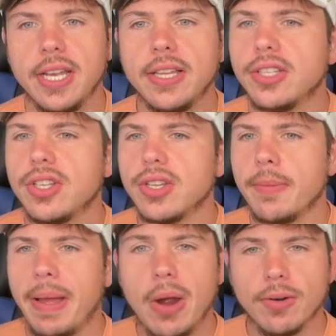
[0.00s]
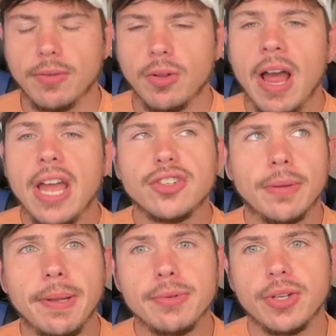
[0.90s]
This is powerful.
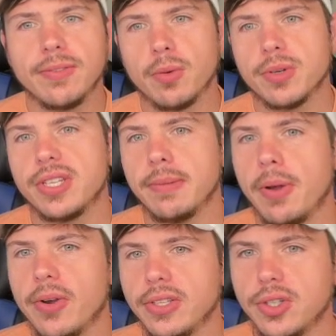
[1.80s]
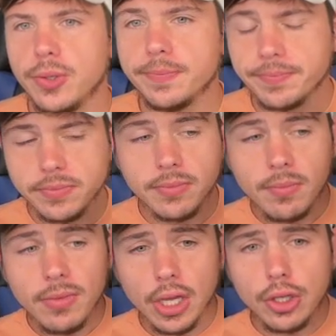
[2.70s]
Sometimes you can force the opponent to
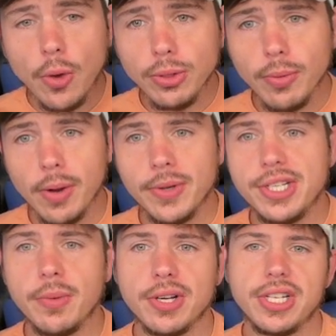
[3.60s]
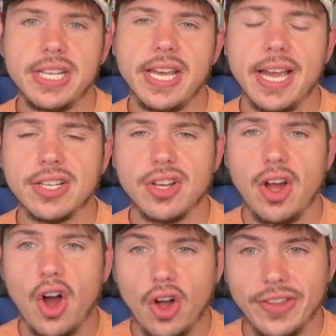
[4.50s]
go through a Wishiwashi EX
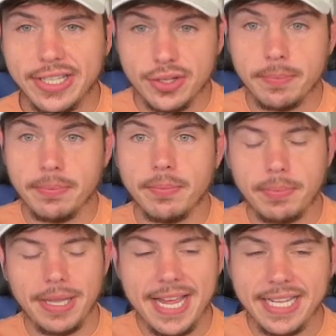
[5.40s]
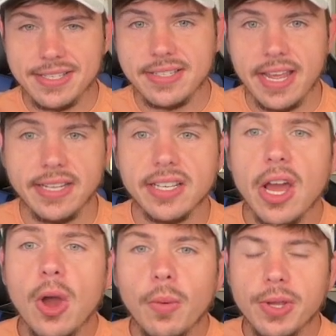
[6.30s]
that's playing as a tank
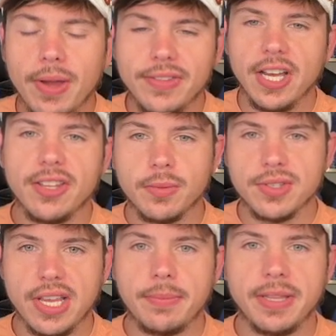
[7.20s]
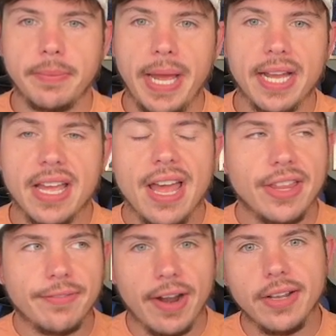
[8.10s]
while you have the other one set up in the back. They
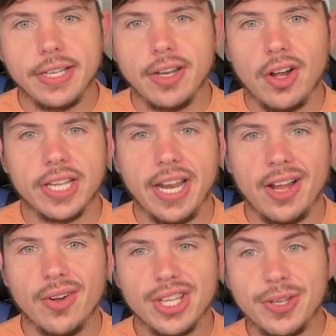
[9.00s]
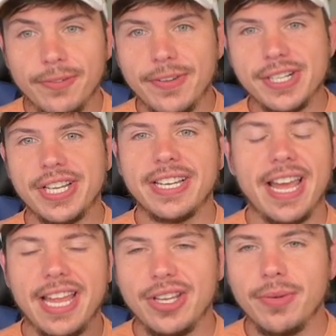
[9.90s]
finally knock it out. You Fishing Net and
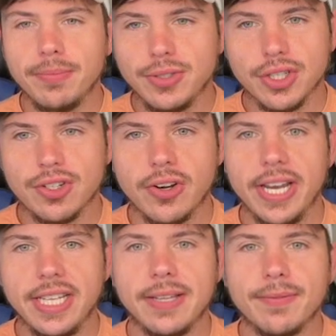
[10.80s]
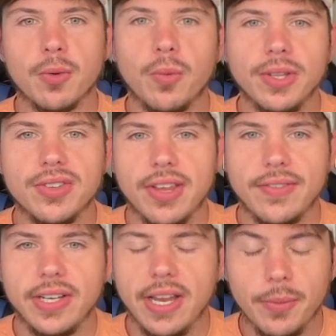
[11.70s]
you just start hitting them for 170,
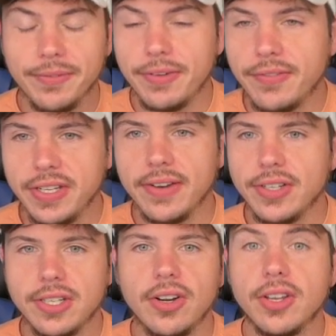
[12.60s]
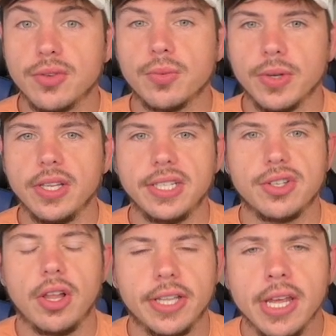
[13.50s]
150 every turn. It's really
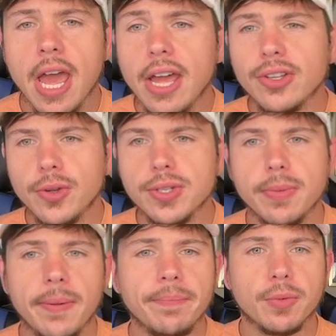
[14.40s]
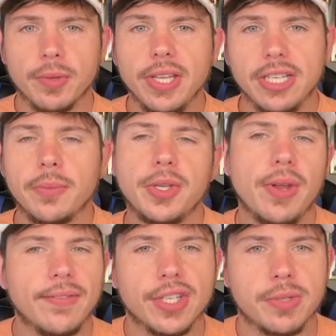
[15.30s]
solid. Guzma, really good when you have the
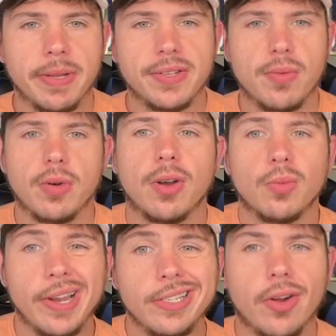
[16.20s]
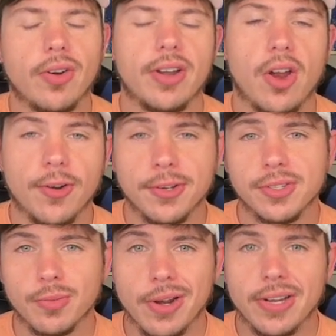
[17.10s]
space for it. Red card hurts
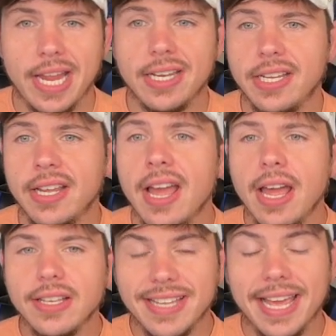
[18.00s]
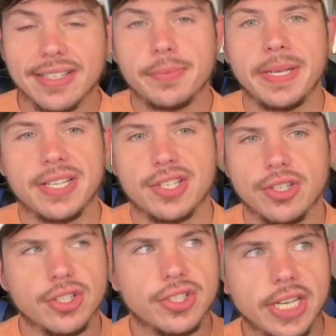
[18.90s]
rare candy decks because they're just
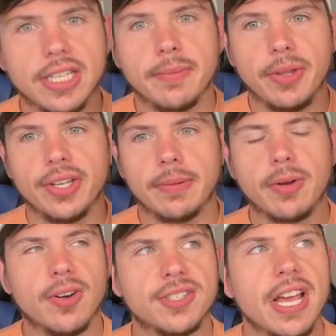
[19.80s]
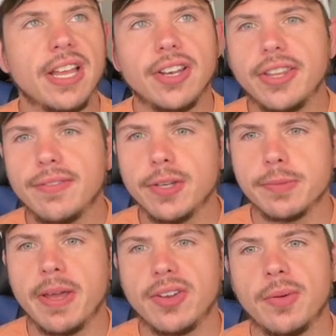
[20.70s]
sitting there building up cards. Nothing feels
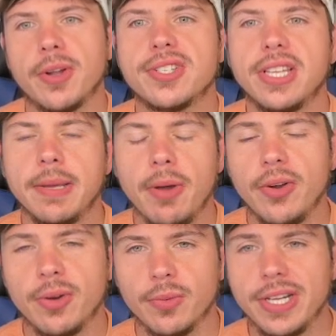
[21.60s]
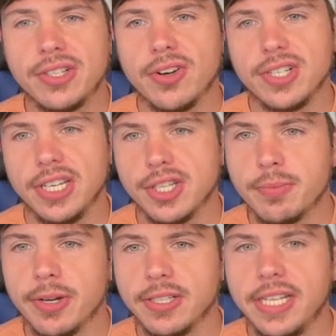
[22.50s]
better than watching the opponent research into
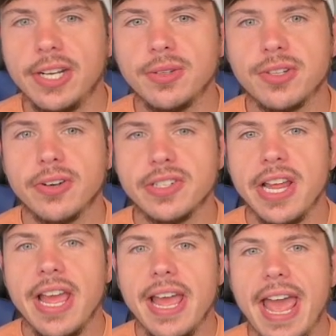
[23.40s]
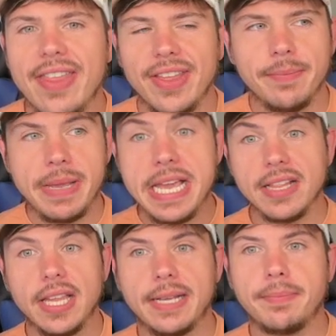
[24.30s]
Sprigatito search and then being
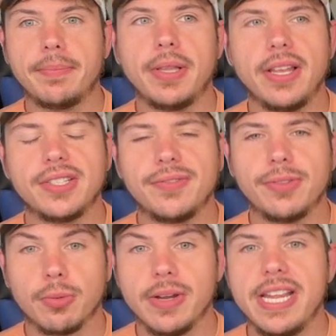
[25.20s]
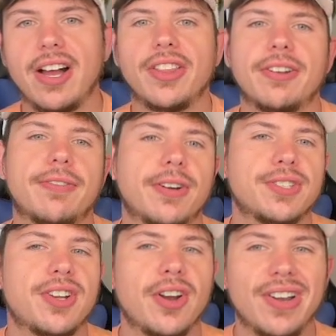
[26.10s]
like +3 on their first
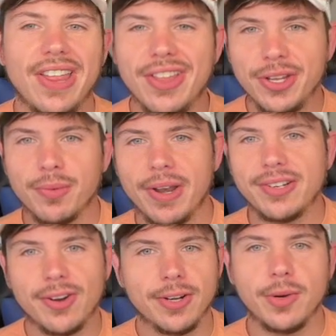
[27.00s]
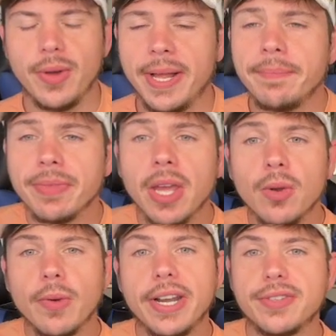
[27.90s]
turn, and then you red card it away.
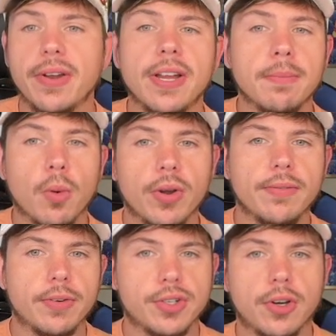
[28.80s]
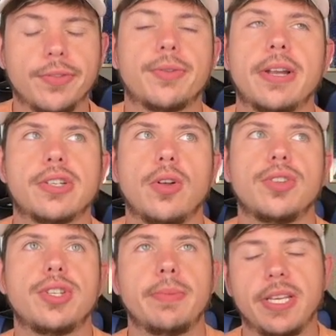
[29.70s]
Red is very important for certain thresholds. You
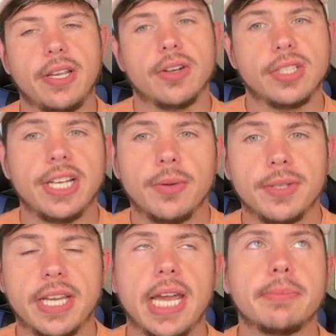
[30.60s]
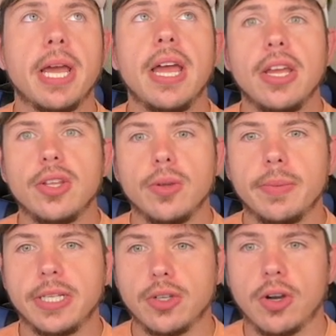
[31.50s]
beat Giratina with Cape, you beat
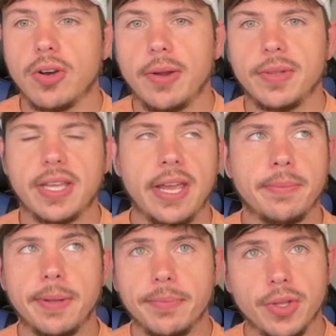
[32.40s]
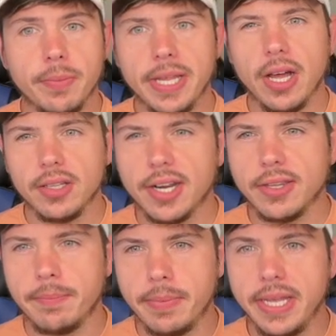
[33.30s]
Darkrai with Cape, you beat a lot of the
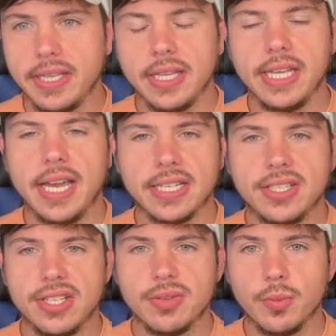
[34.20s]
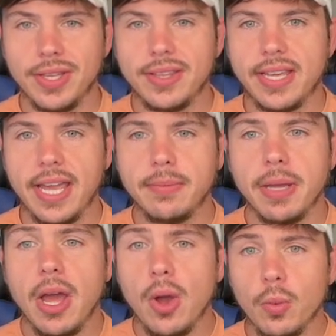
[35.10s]
big EXs with Cape.
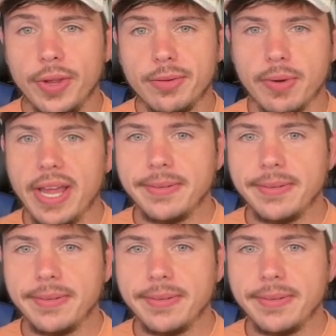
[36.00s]
With red,